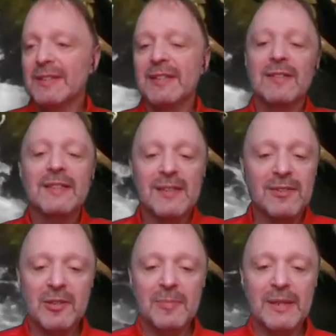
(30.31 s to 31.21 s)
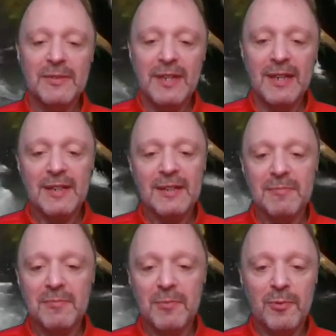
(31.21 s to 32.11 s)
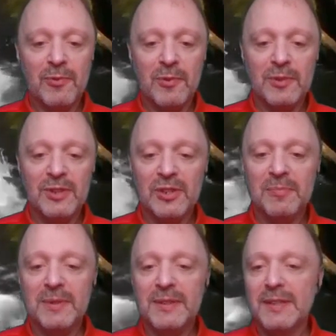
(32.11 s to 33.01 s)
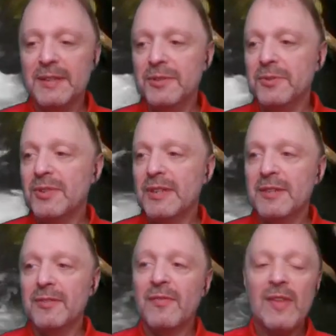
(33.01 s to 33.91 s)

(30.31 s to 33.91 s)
So let's talk about that before we jump into the new stuff.